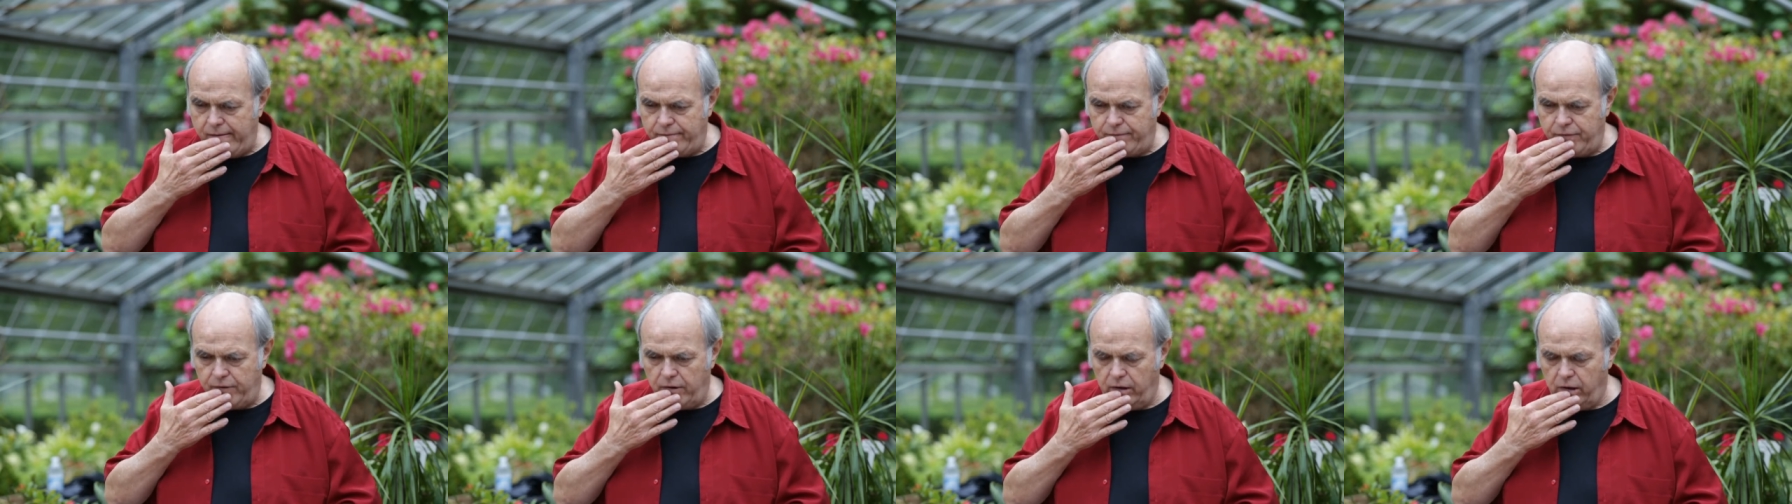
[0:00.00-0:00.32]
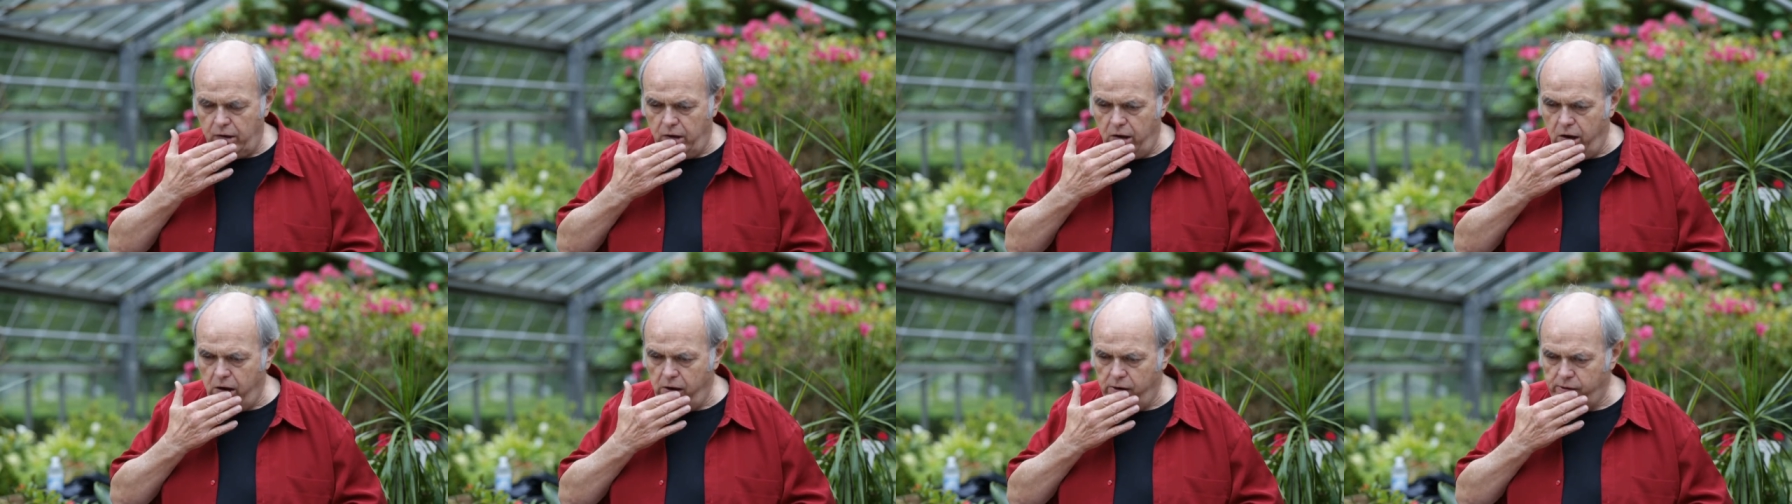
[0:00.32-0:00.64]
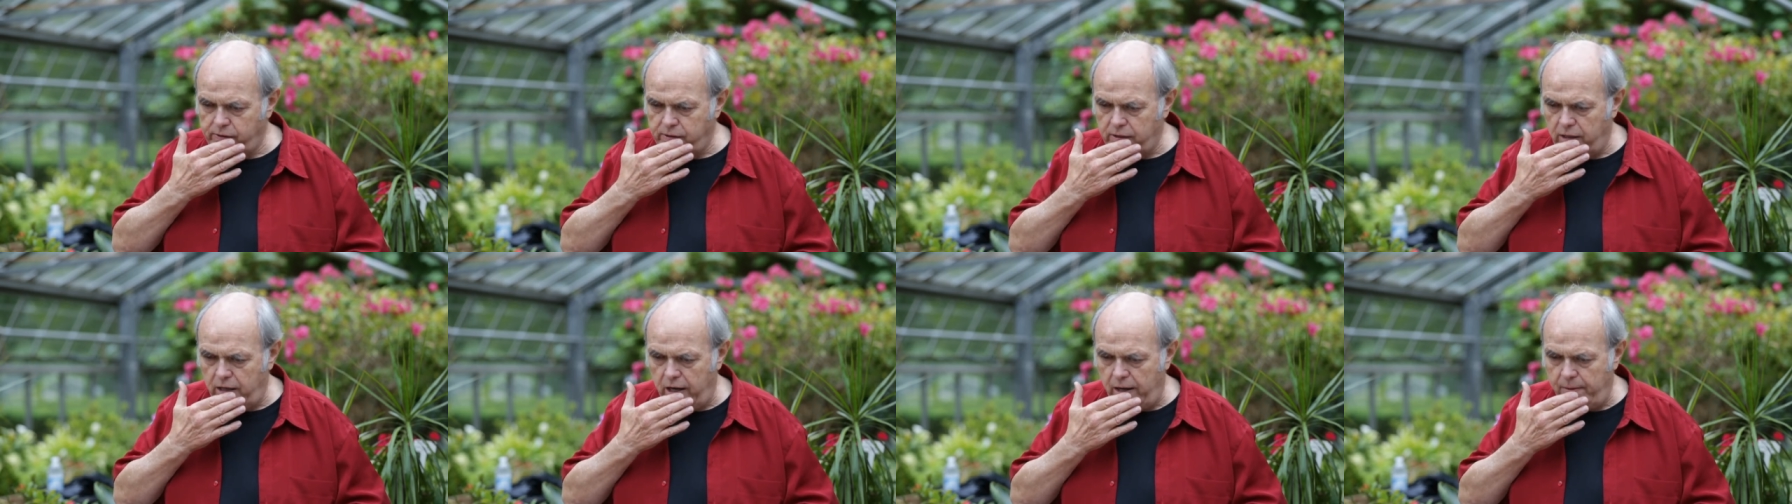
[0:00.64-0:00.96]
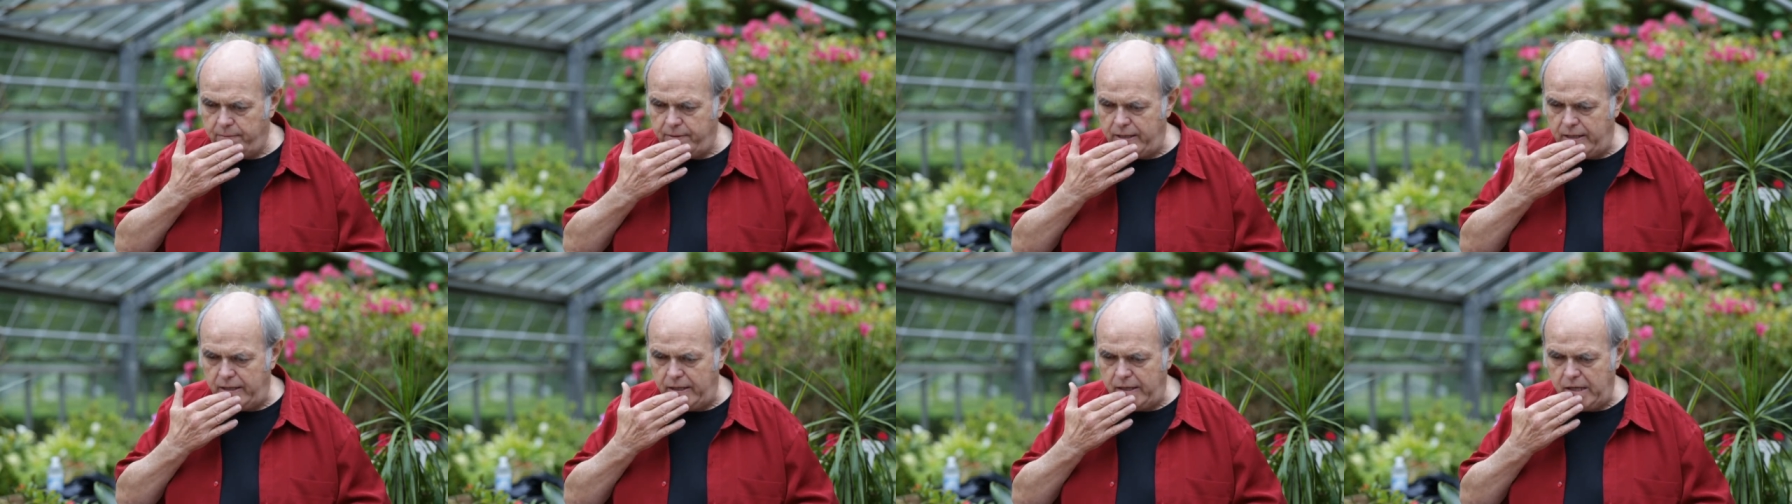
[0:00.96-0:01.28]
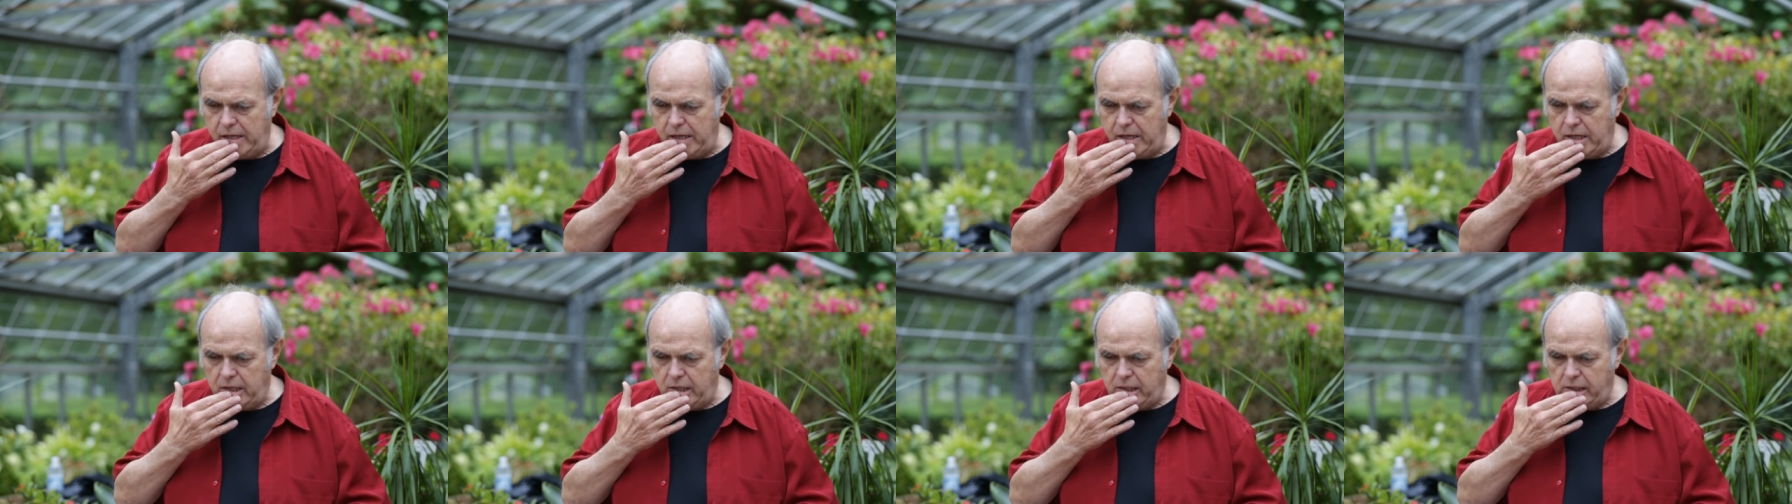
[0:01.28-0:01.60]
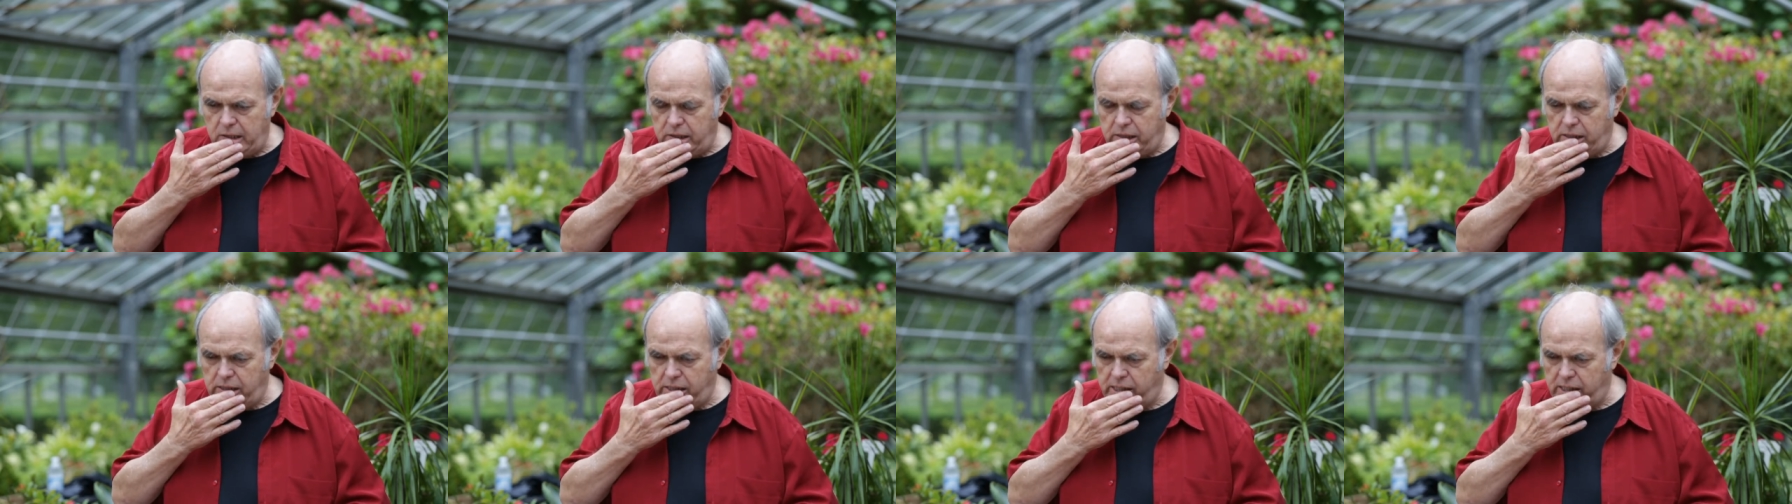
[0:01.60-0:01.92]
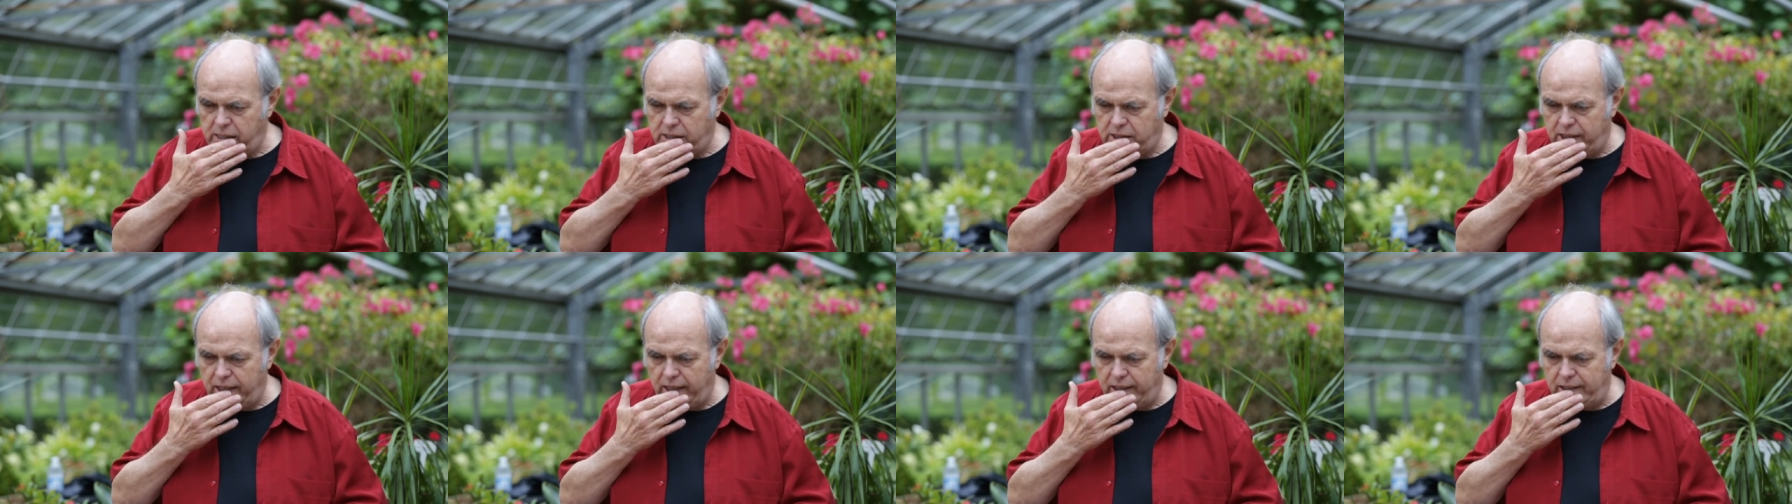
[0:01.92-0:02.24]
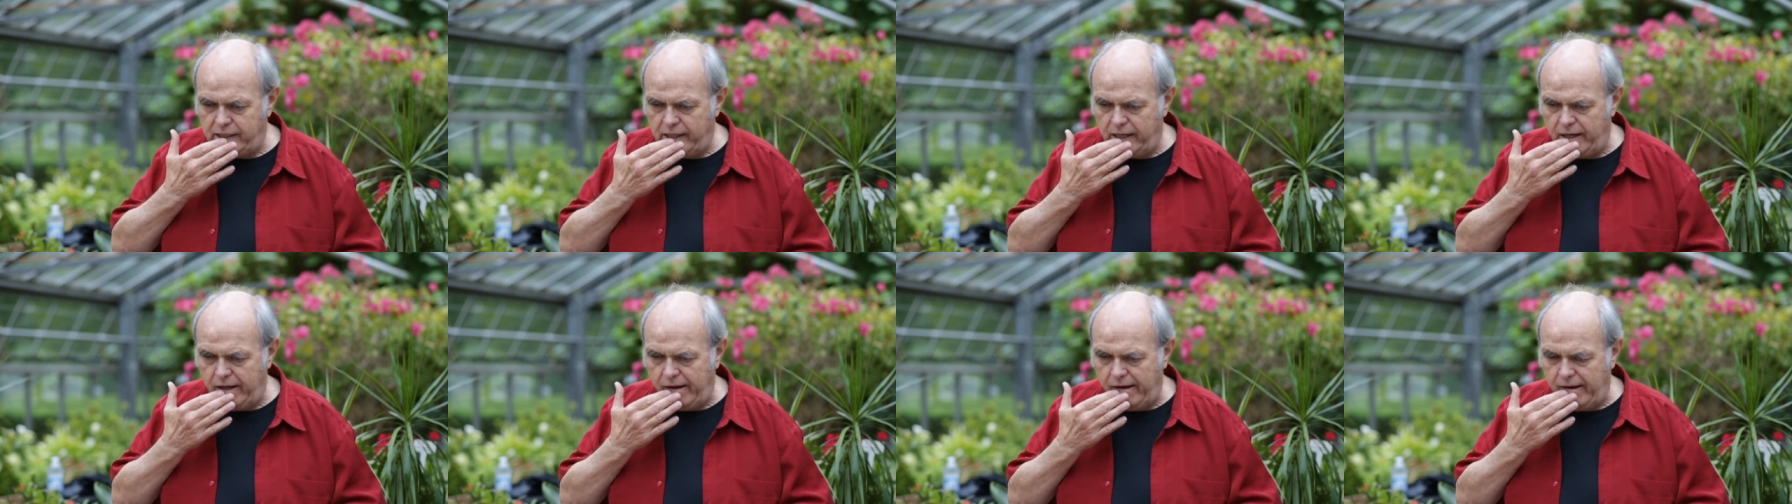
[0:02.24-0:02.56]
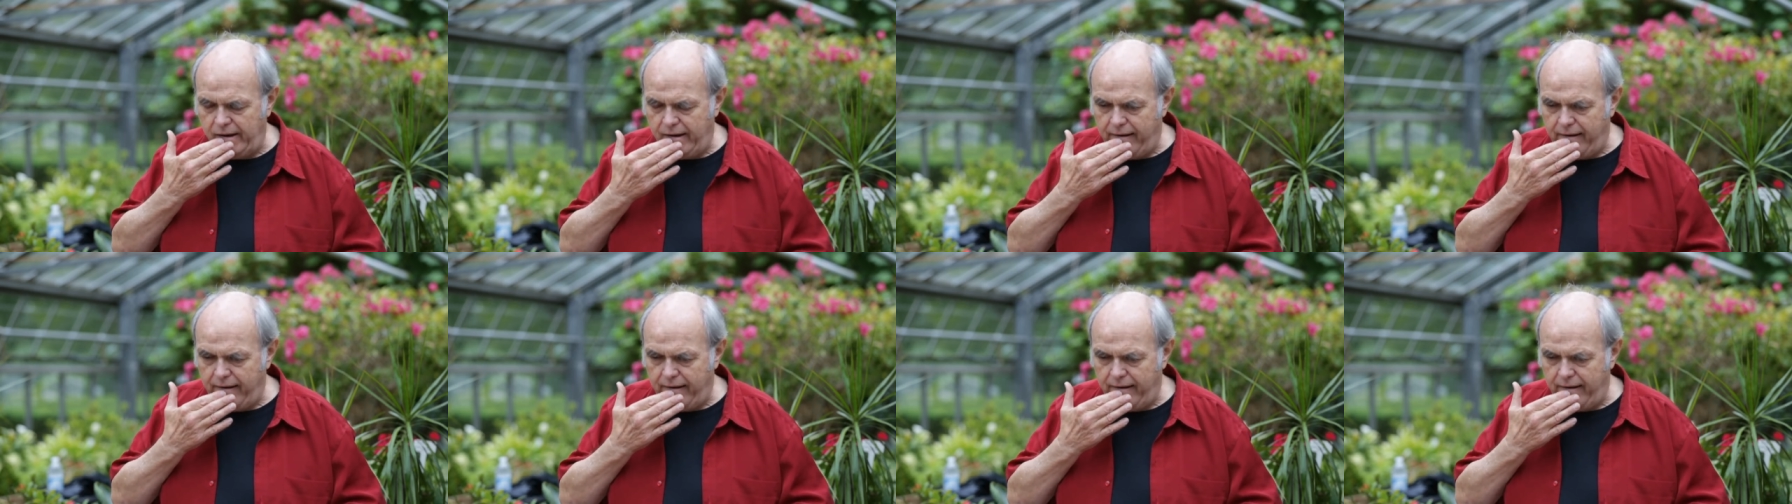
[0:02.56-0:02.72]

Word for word: for a long time, and he, he said, uh,